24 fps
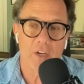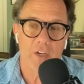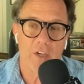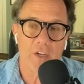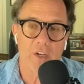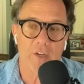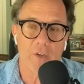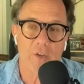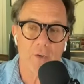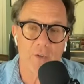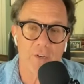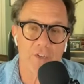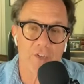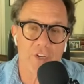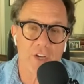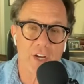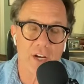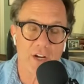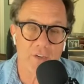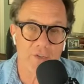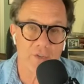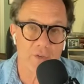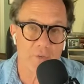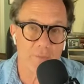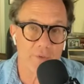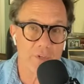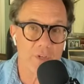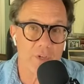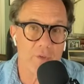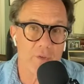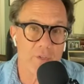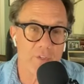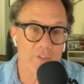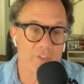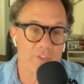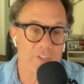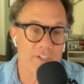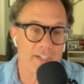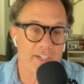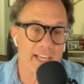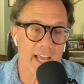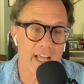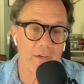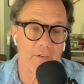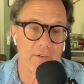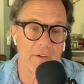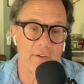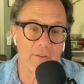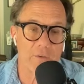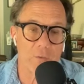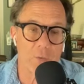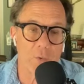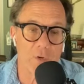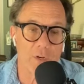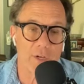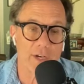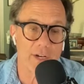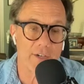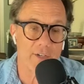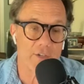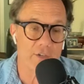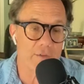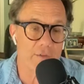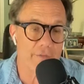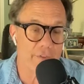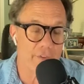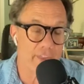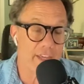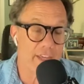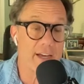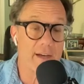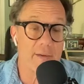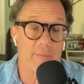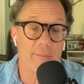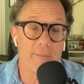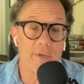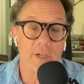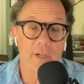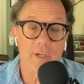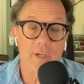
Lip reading: You can go to Chicago Tribune and see a gallery of the work I do for them.